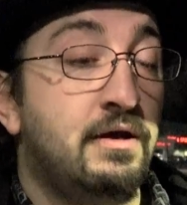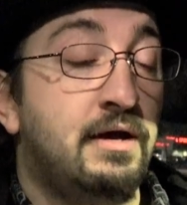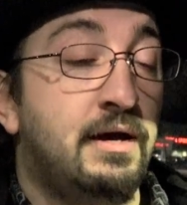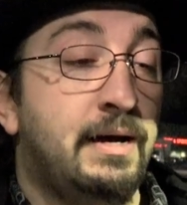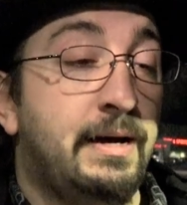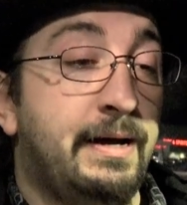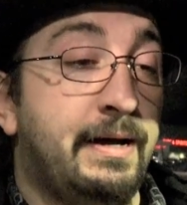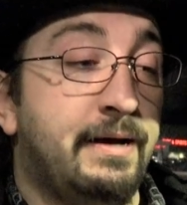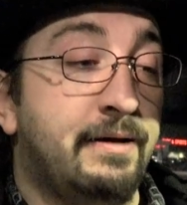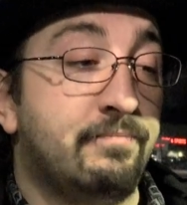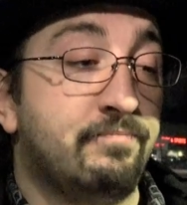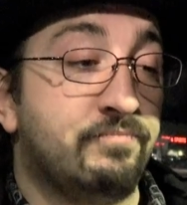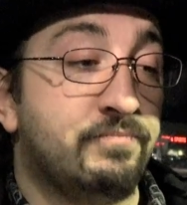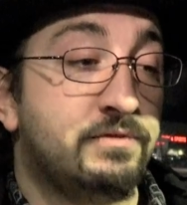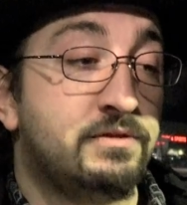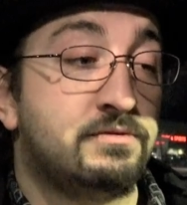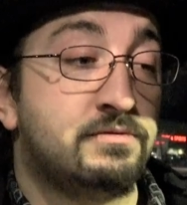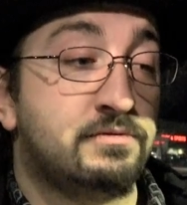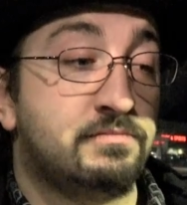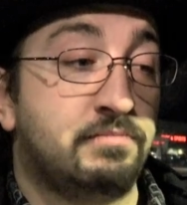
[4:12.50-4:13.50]
um,
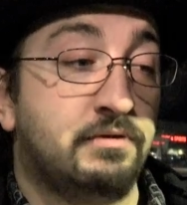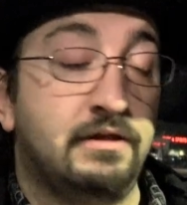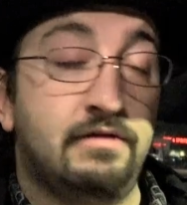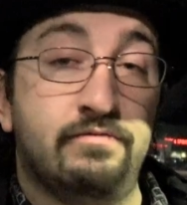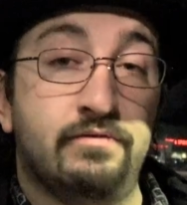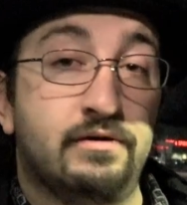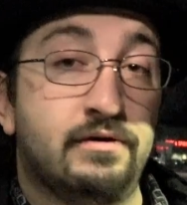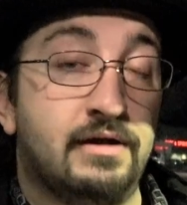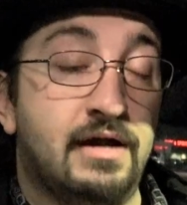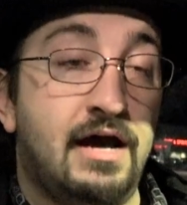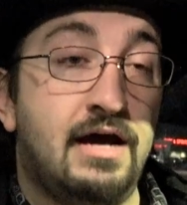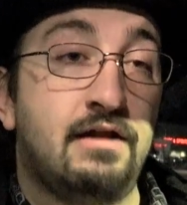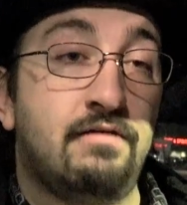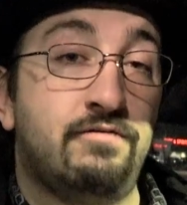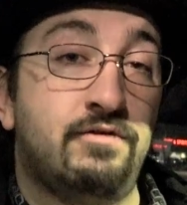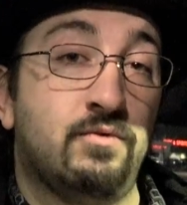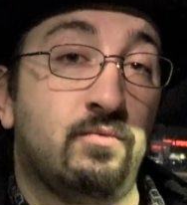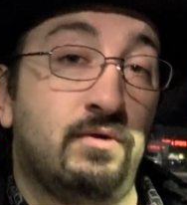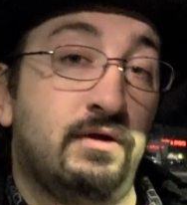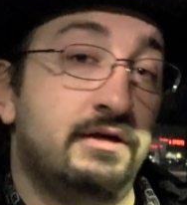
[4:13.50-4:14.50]
believe it or not,
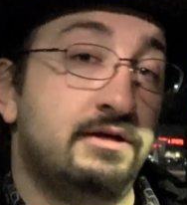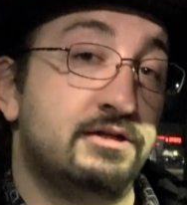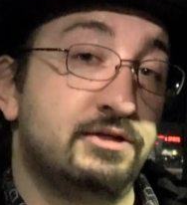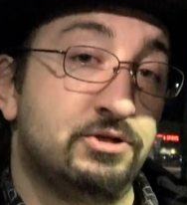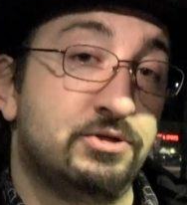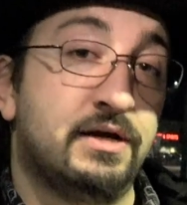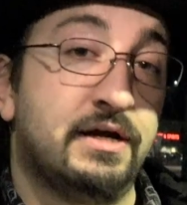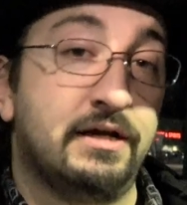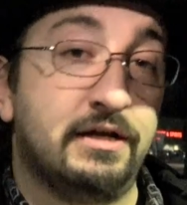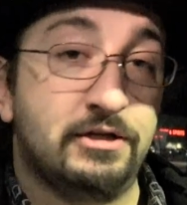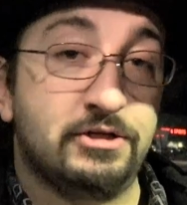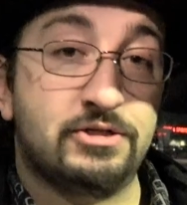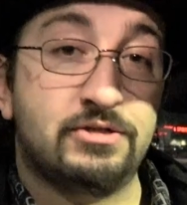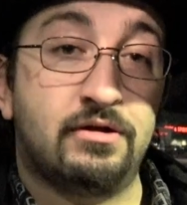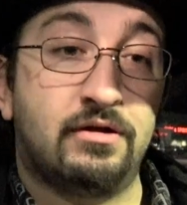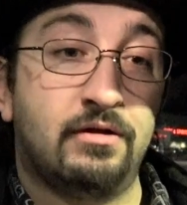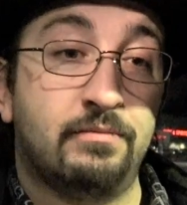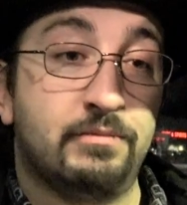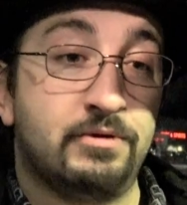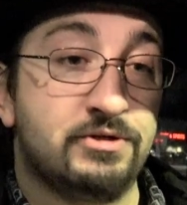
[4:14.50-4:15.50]
if you're willing to try and
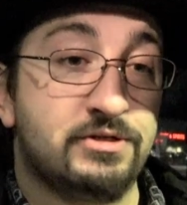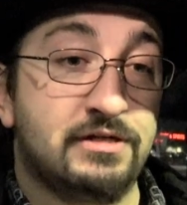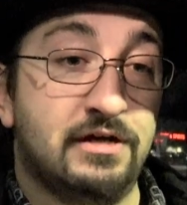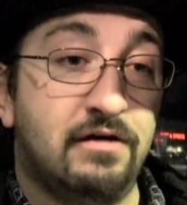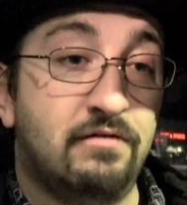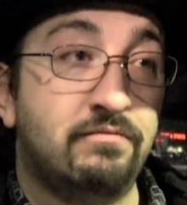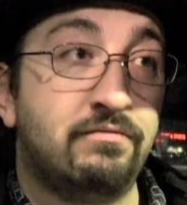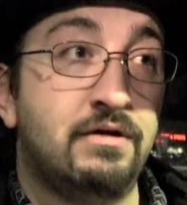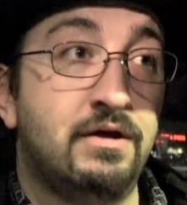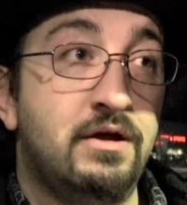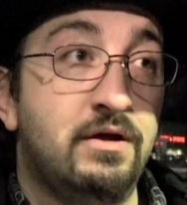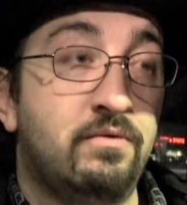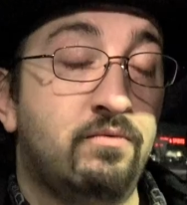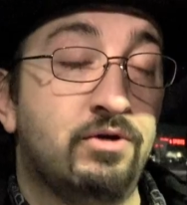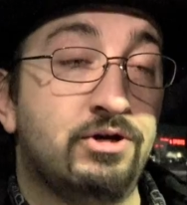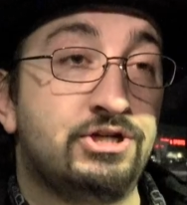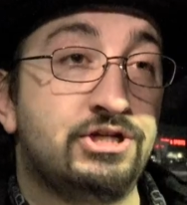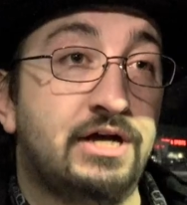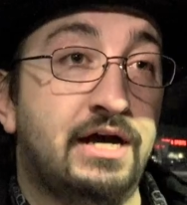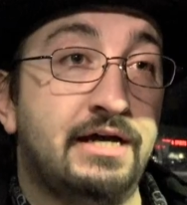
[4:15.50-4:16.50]
install them yourself,
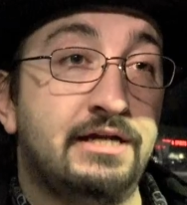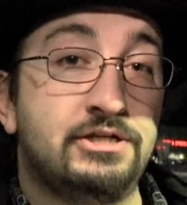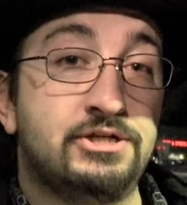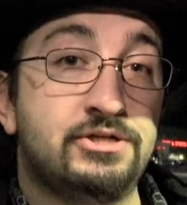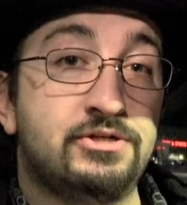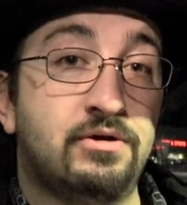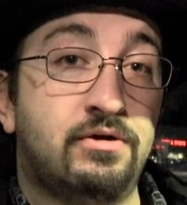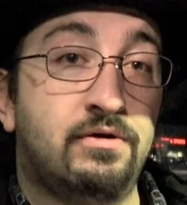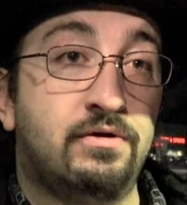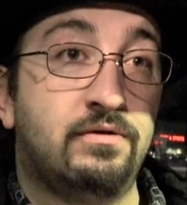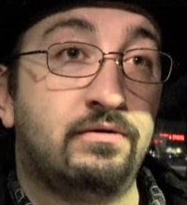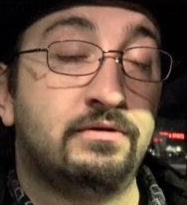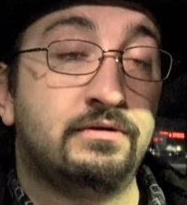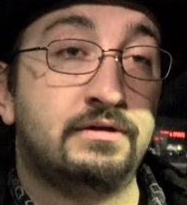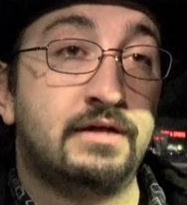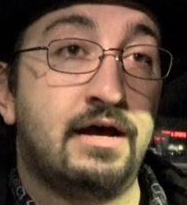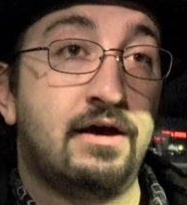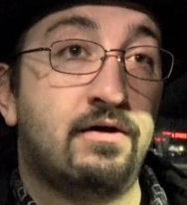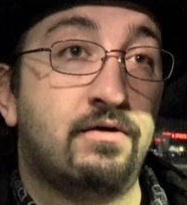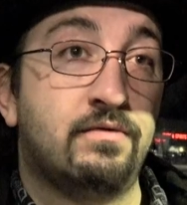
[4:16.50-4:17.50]
which I installed
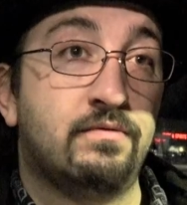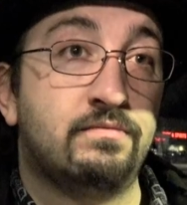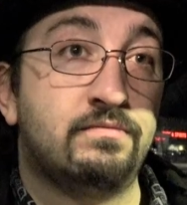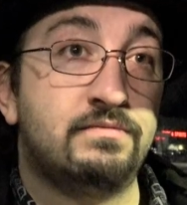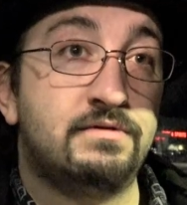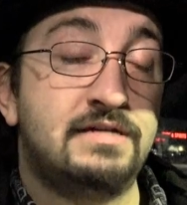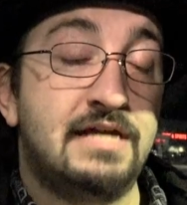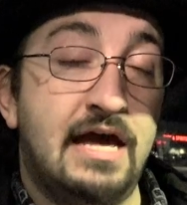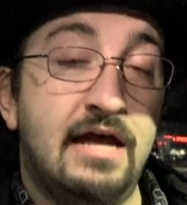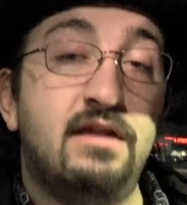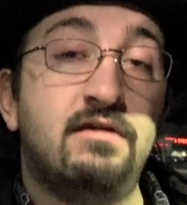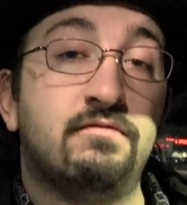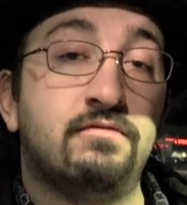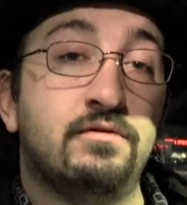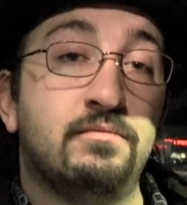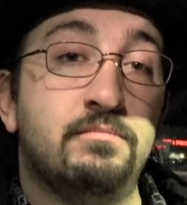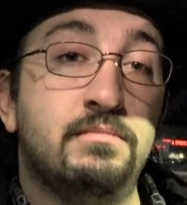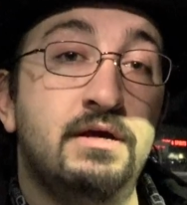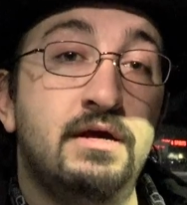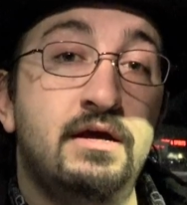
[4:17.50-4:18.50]
now 10 of
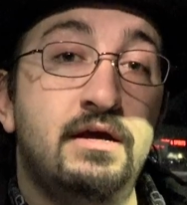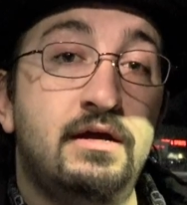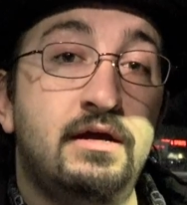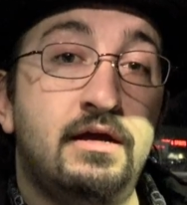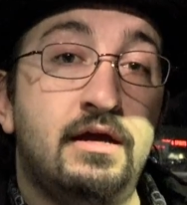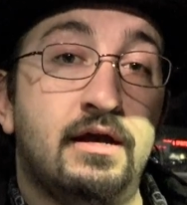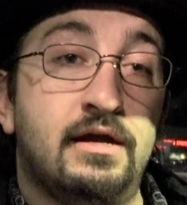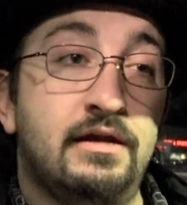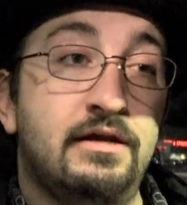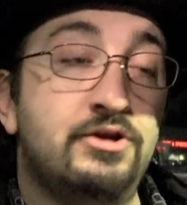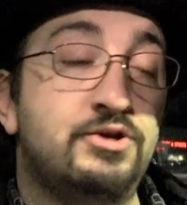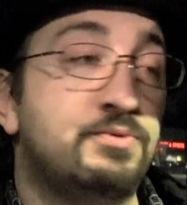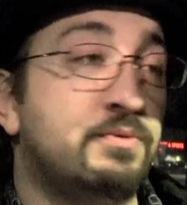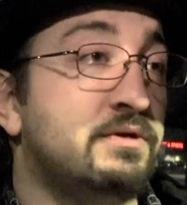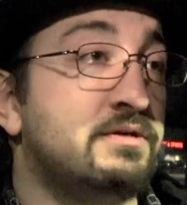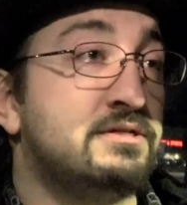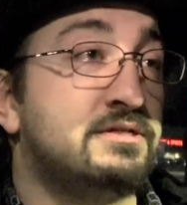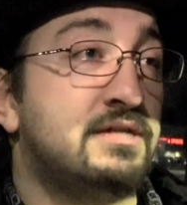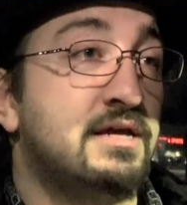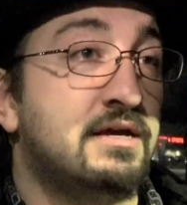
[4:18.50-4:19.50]
them, and each
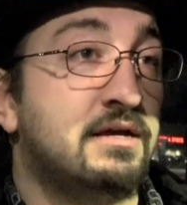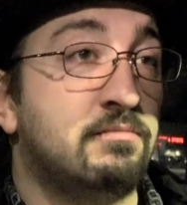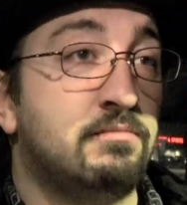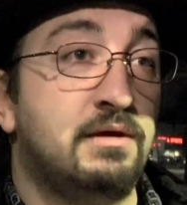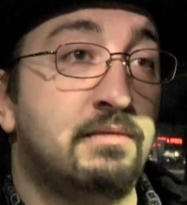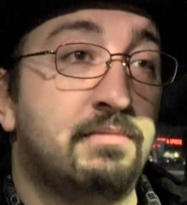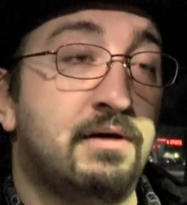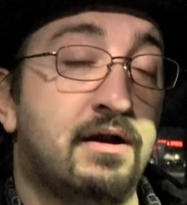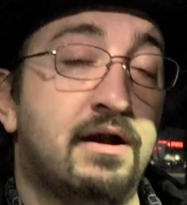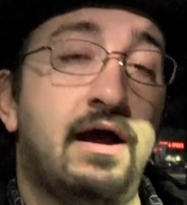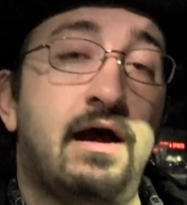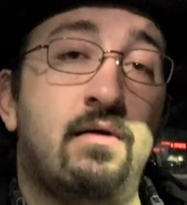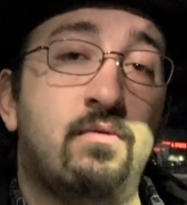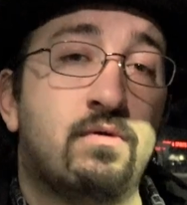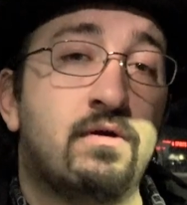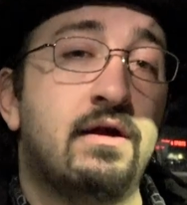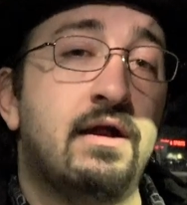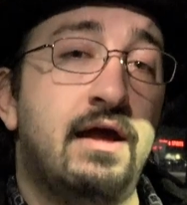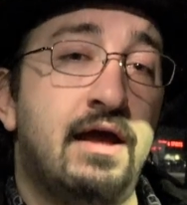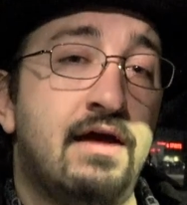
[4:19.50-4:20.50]
one's taken me about an
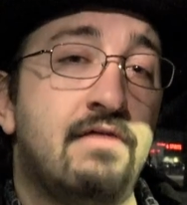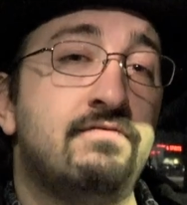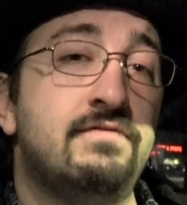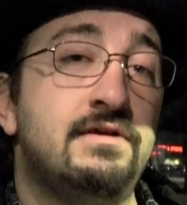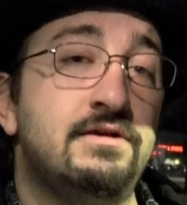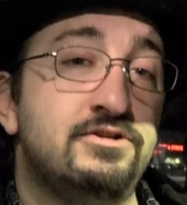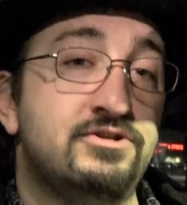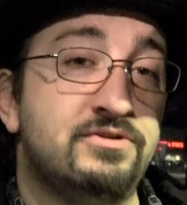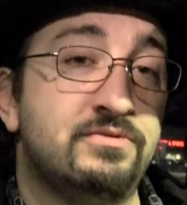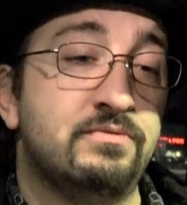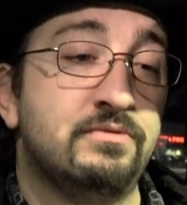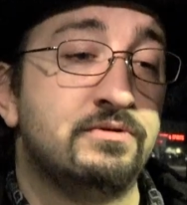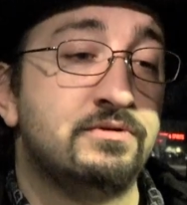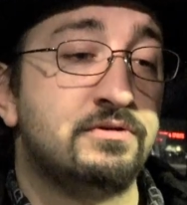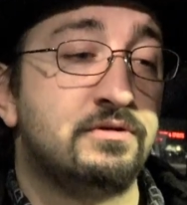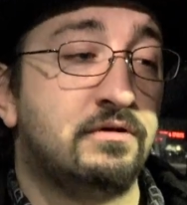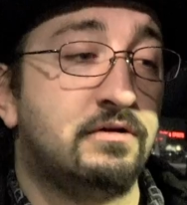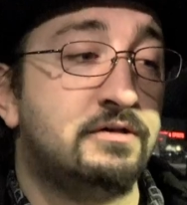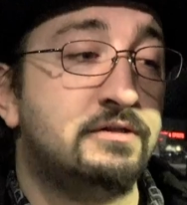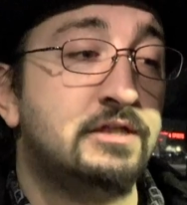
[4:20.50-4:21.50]
hour and a half each to
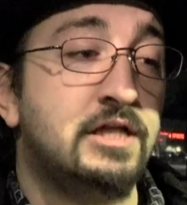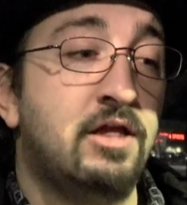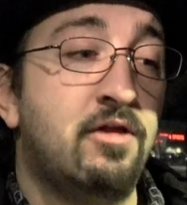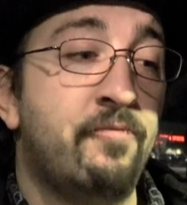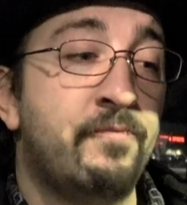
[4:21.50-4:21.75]
install,